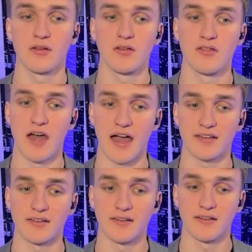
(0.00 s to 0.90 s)

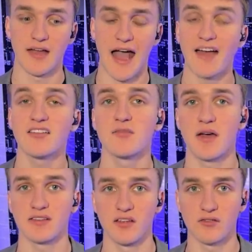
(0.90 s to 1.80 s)
that has the
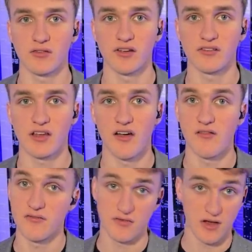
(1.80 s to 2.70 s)
best interest
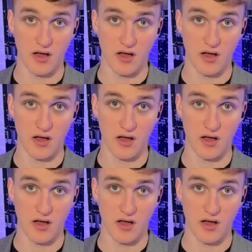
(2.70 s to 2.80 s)
of